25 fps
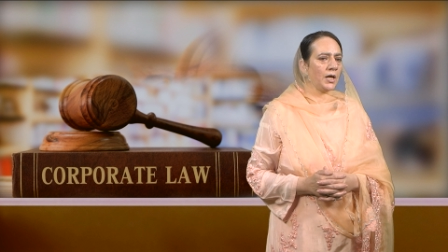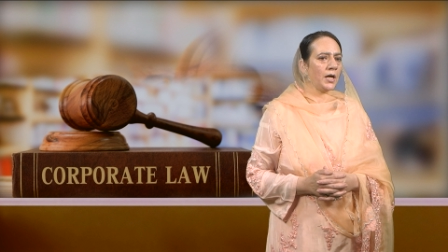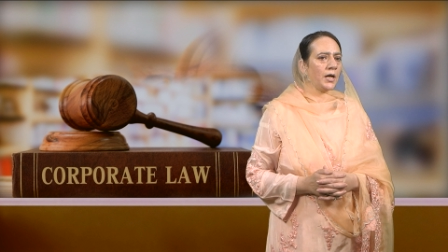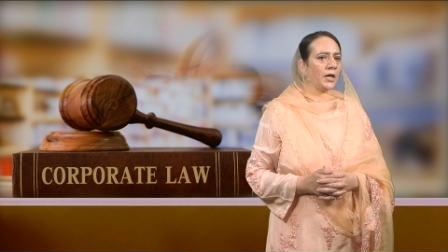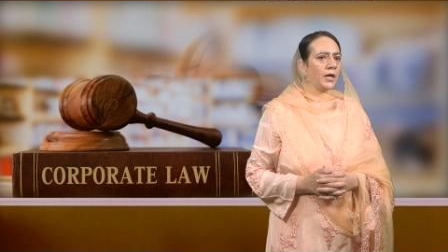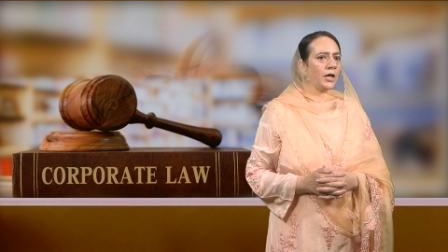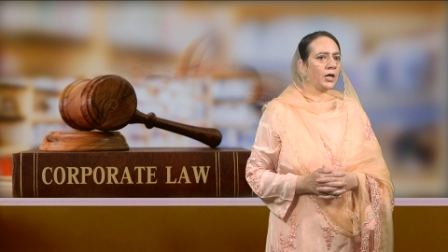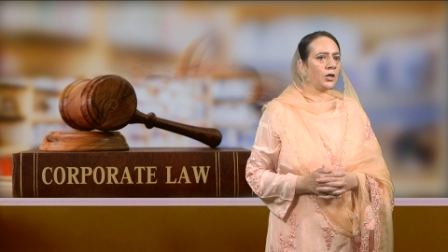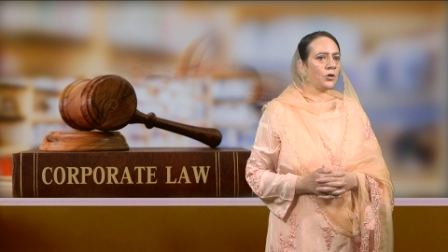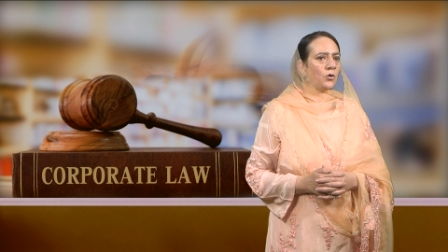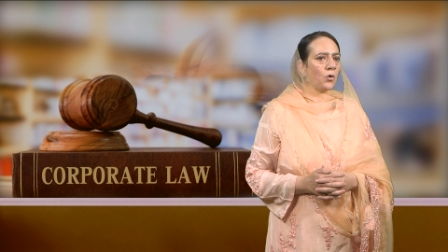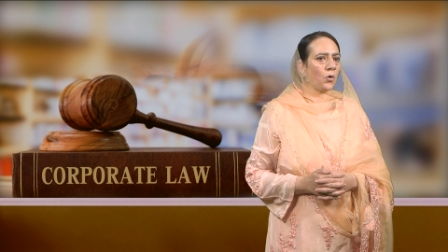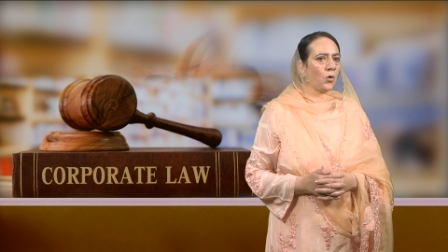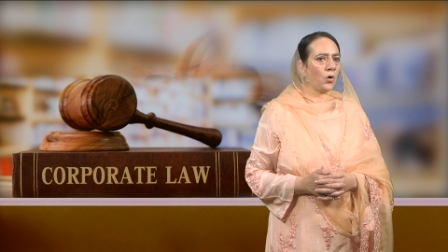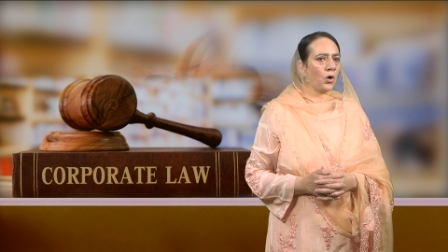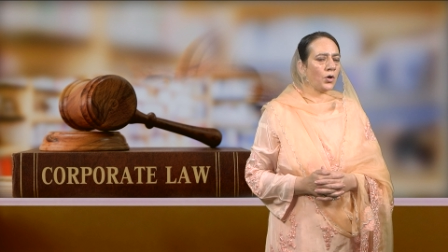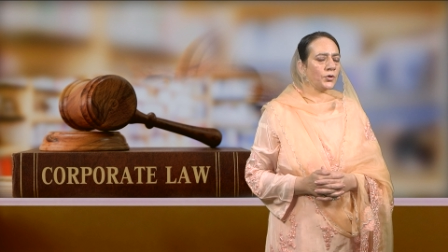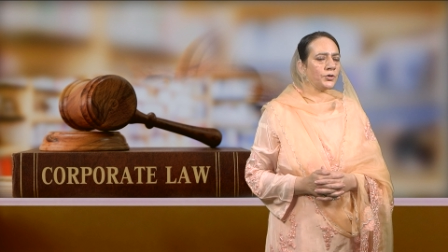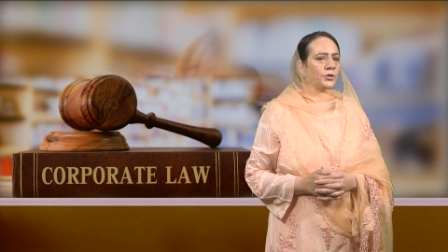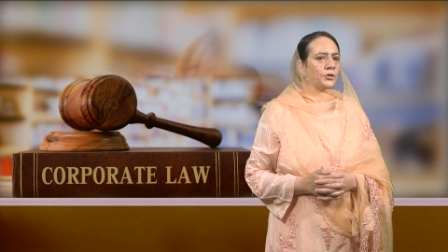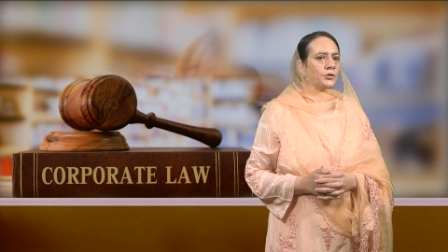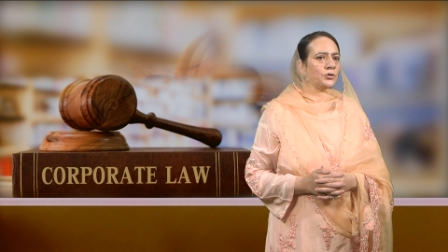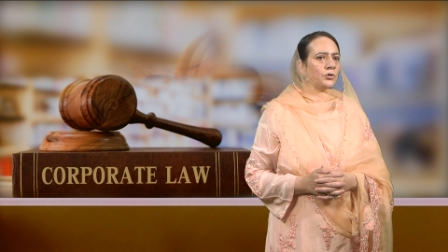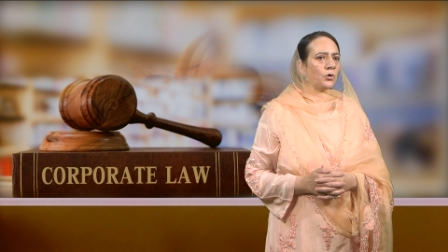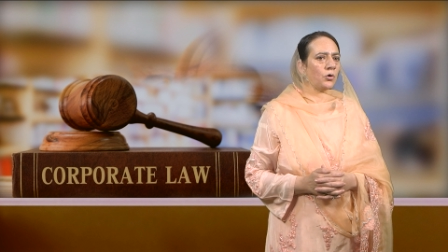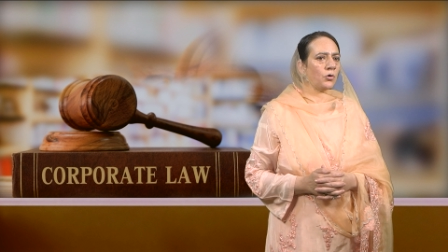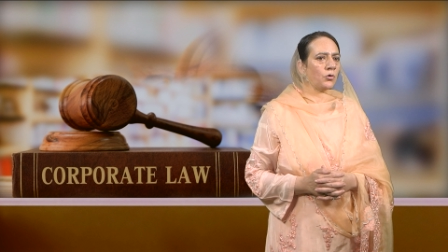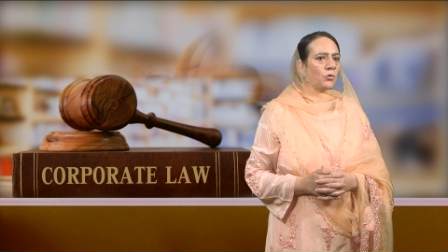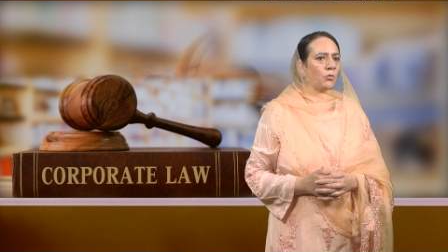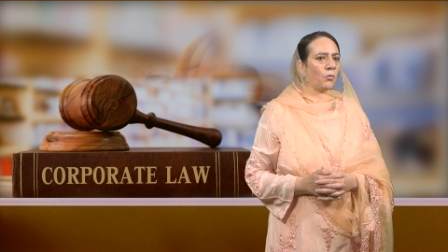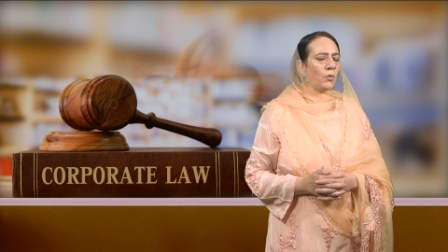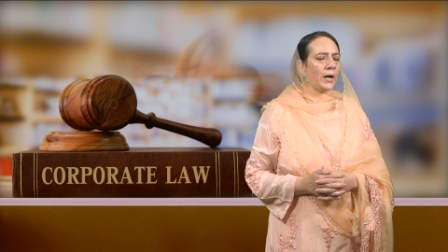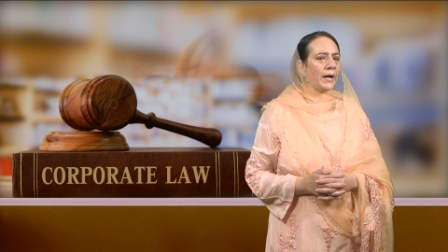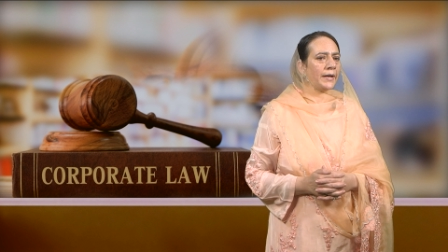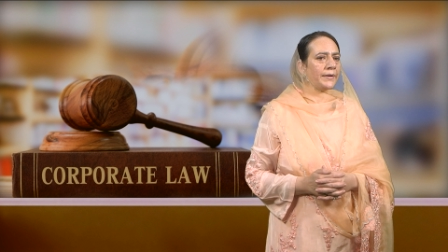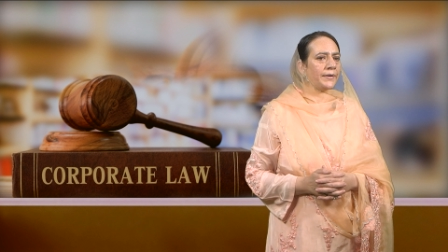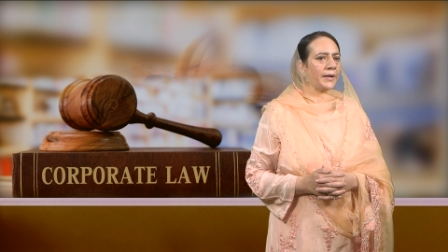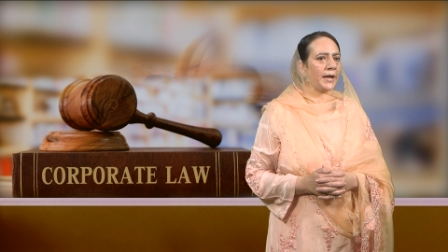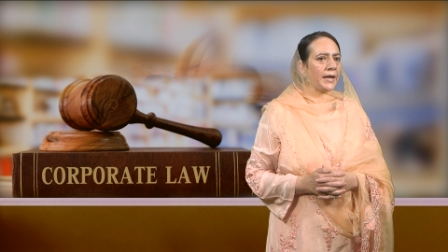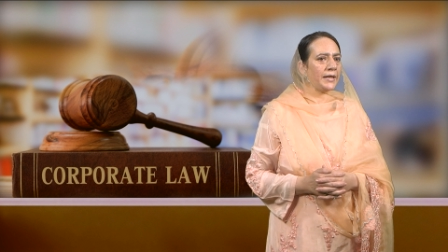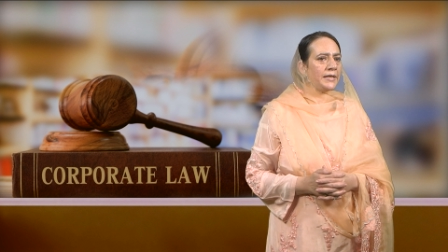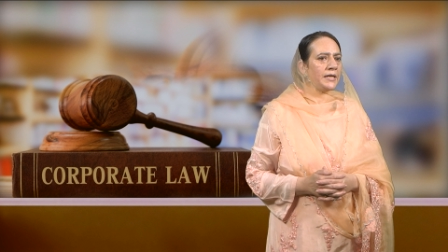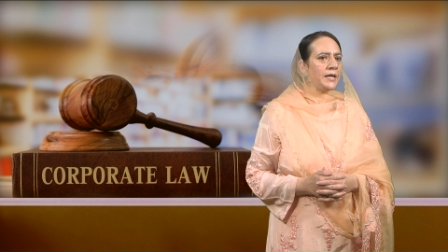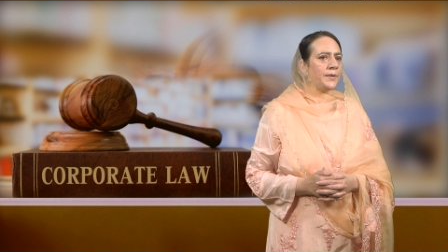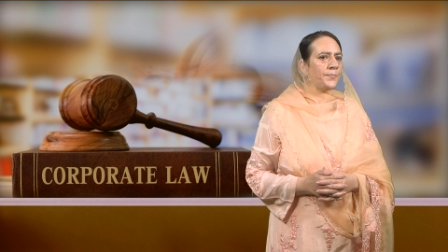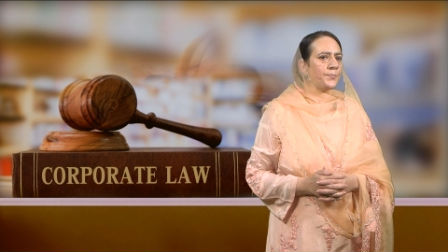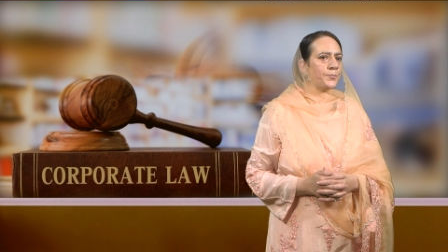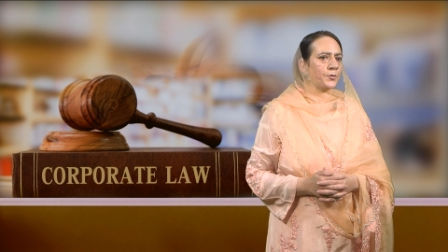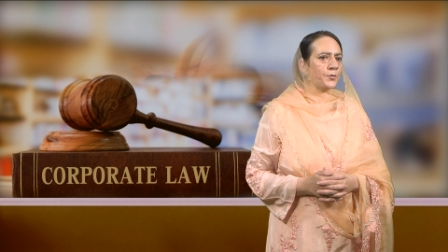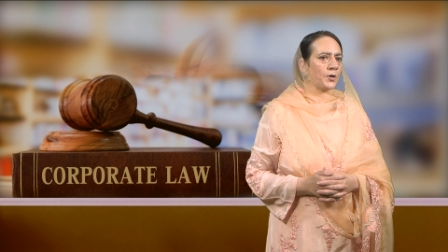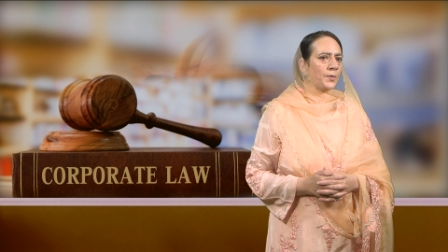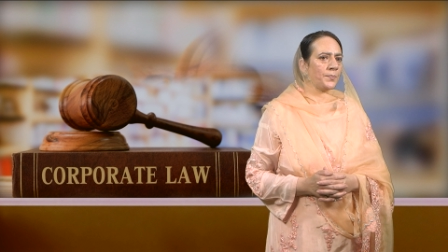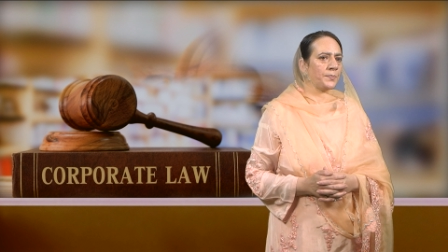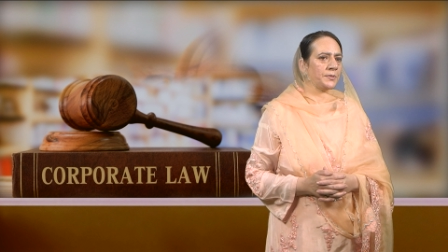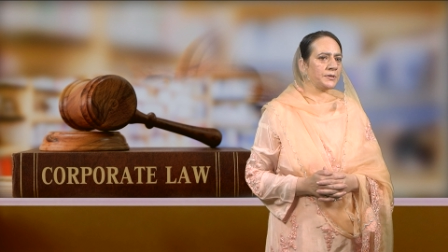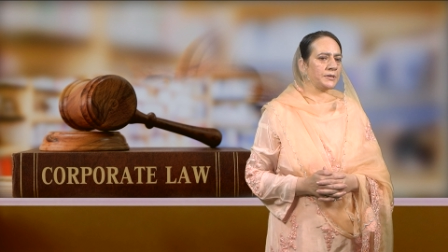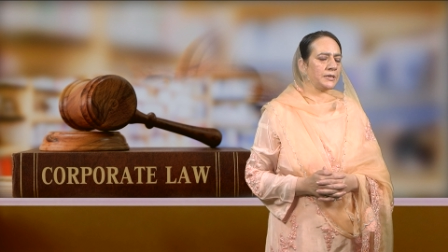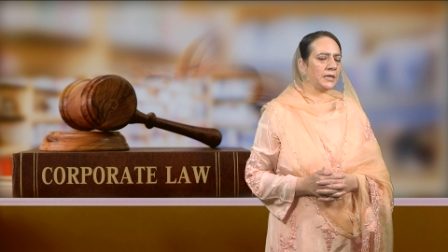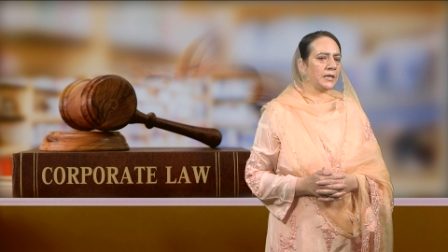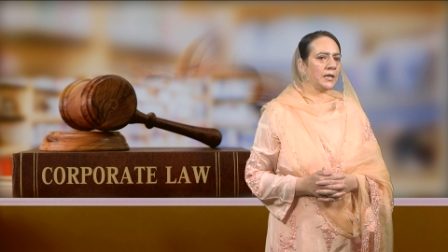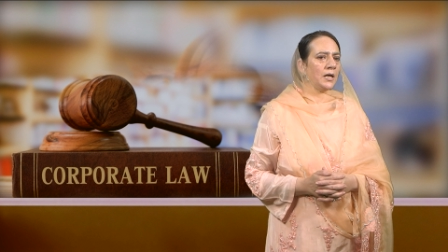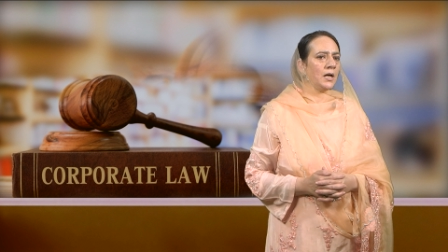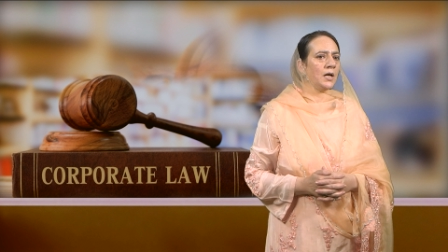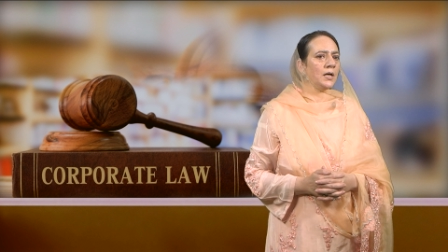in order to acquire any property,